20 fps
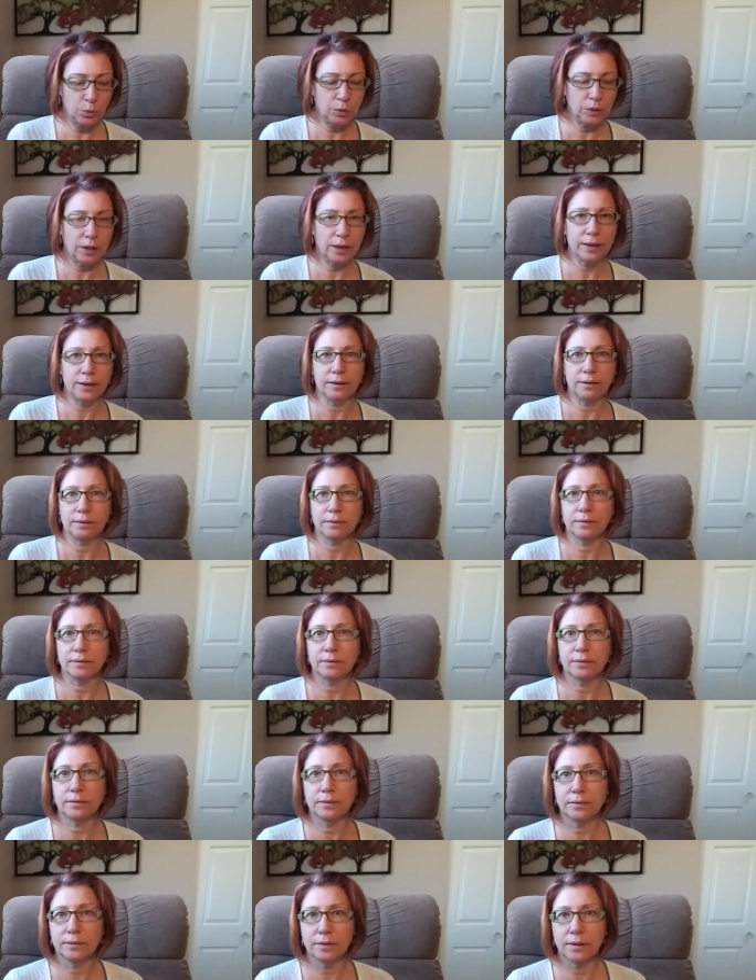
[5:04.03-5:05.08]
would like
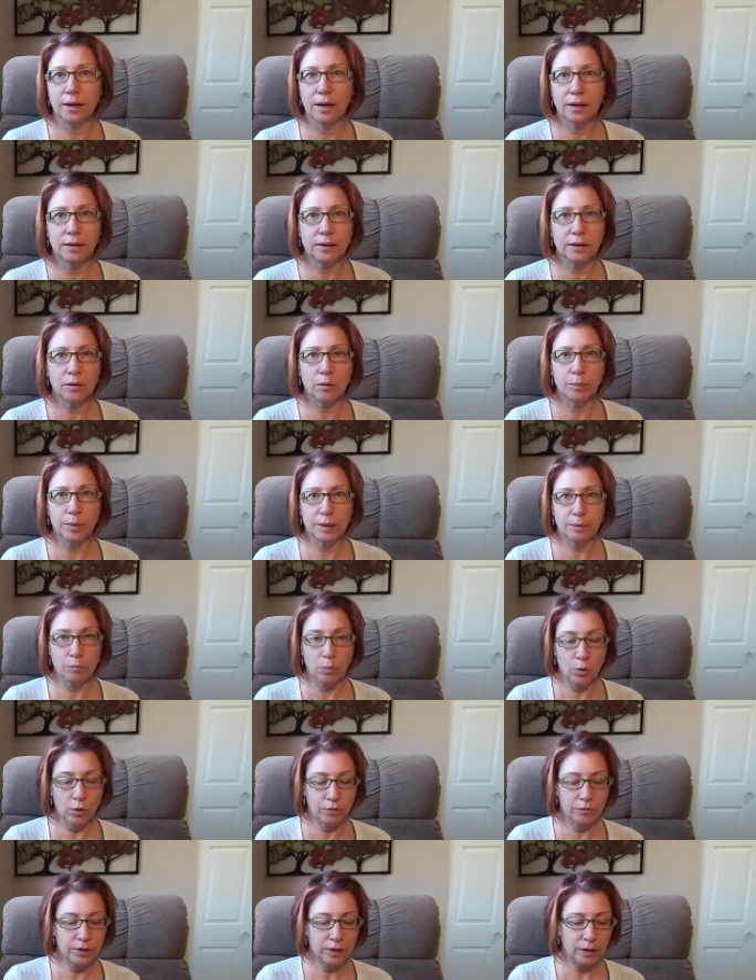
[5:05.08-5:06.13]
a little bit
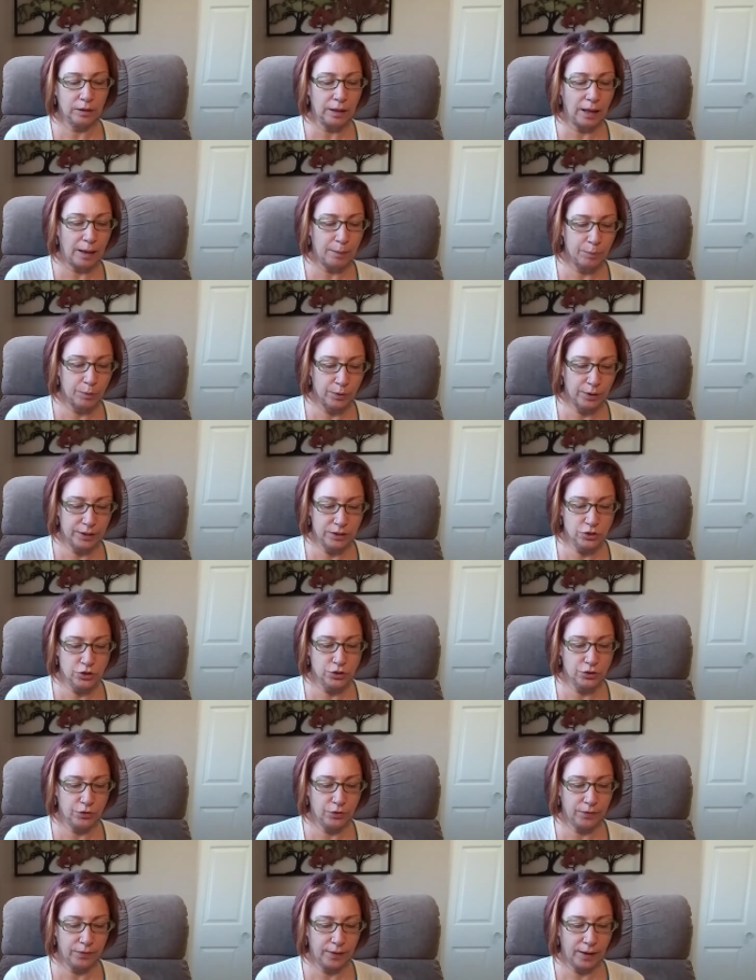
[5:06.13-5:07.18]
more of an elaboration
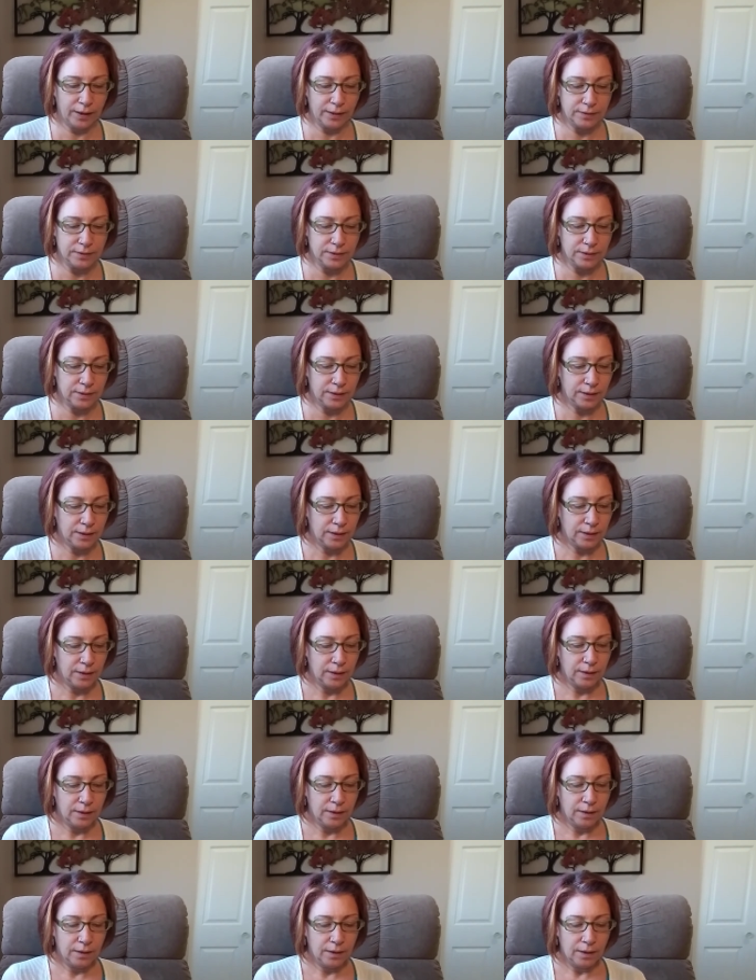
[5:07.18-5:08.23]
on
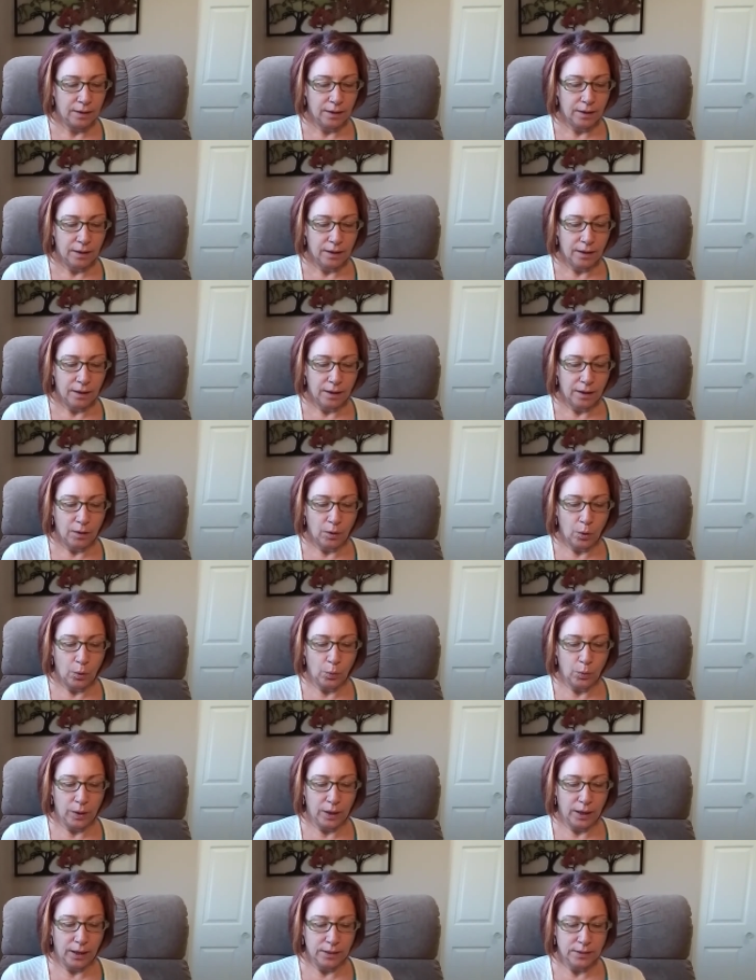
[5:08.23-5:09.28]
that.
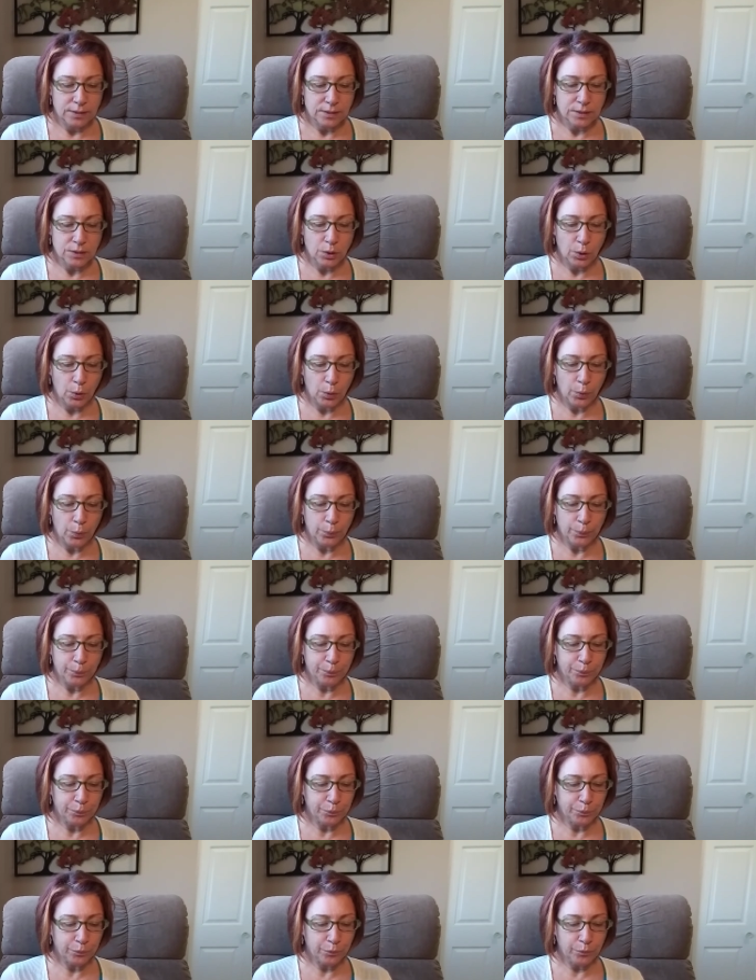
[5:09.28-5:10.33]
Okay, so
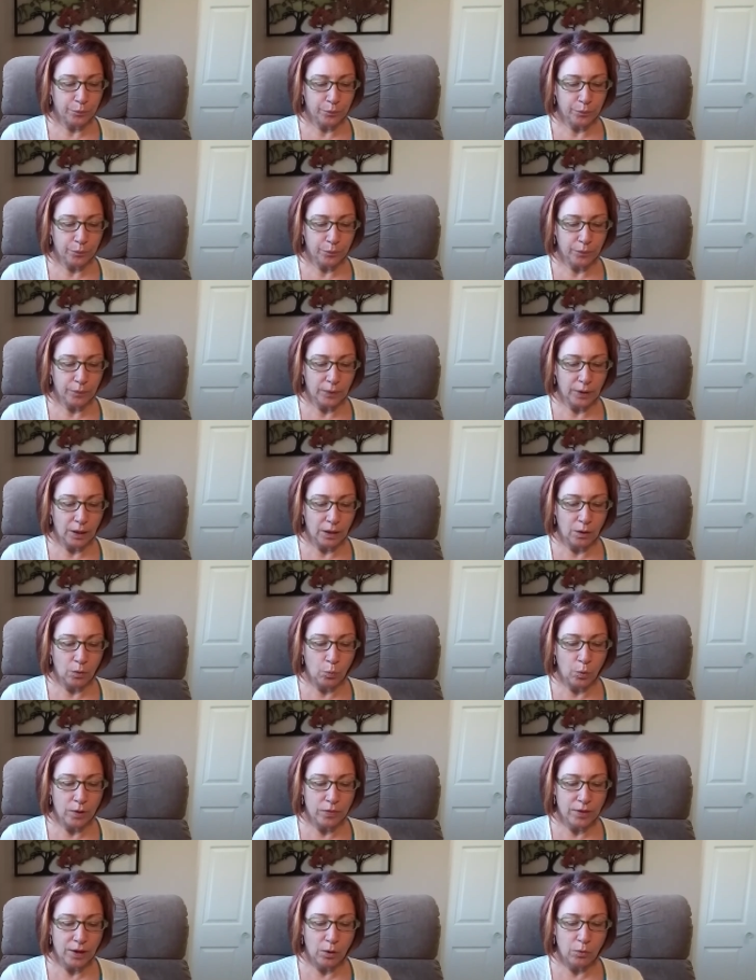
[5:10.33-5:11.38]

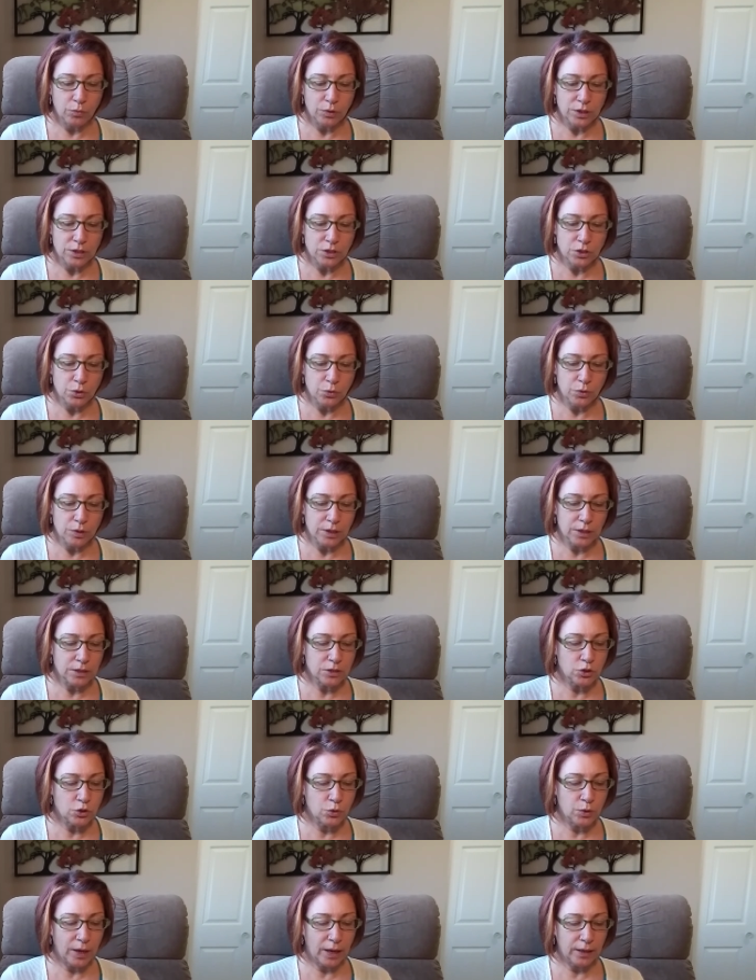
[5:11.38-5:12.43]
without these two things,
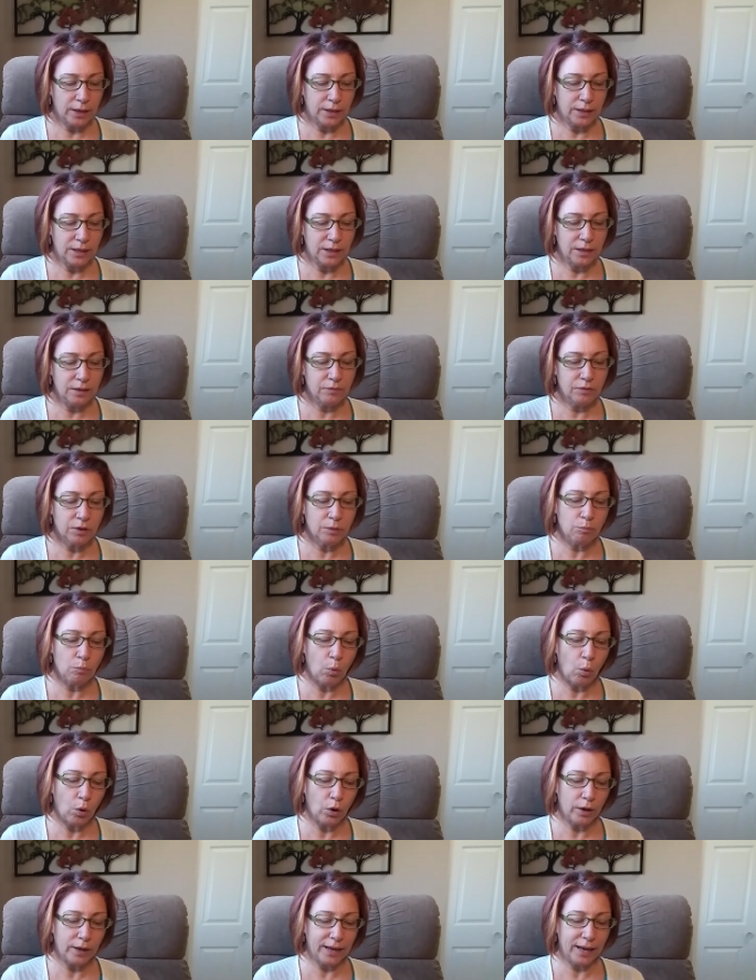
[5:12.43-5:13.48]
you get an even
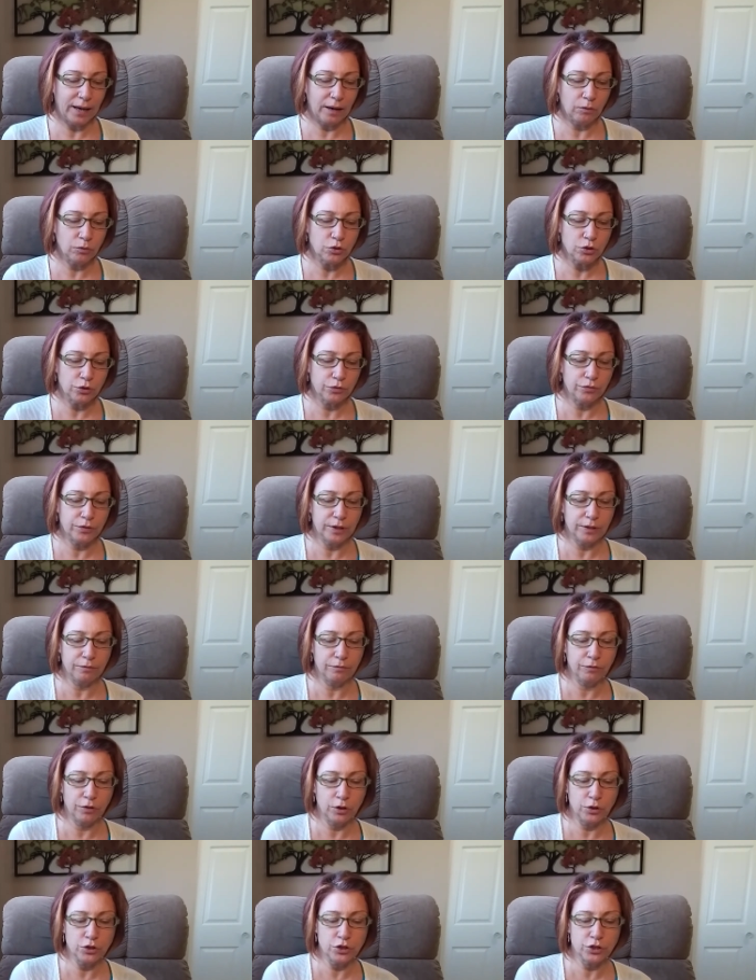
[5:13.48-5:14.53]
more counterfeit
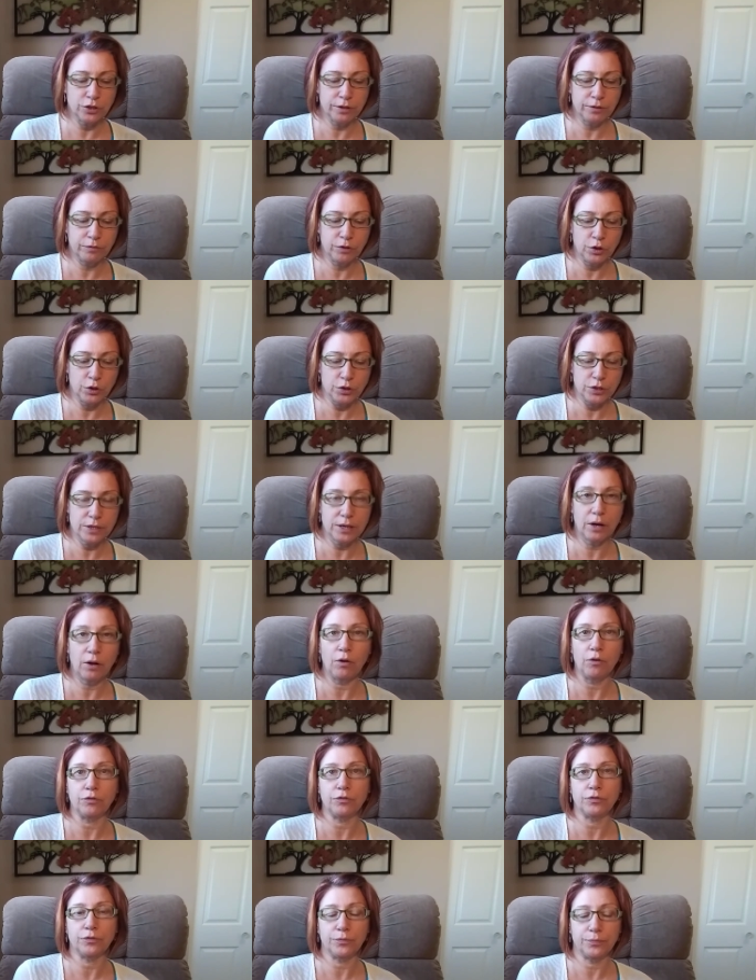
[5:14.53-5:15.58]
version of
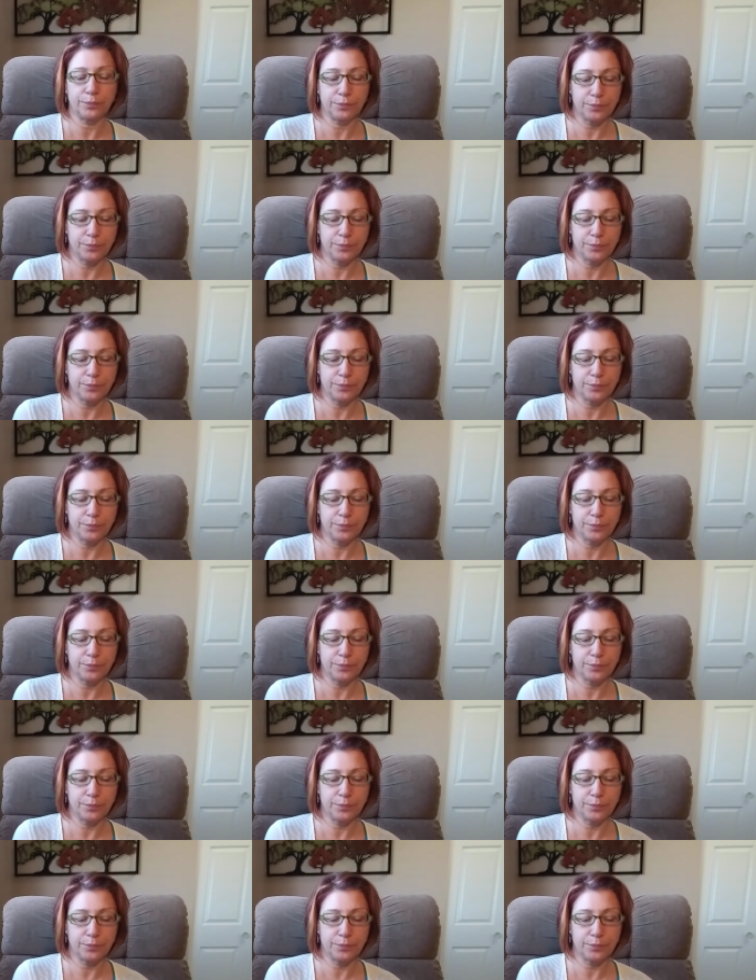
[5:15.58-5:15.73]
yourself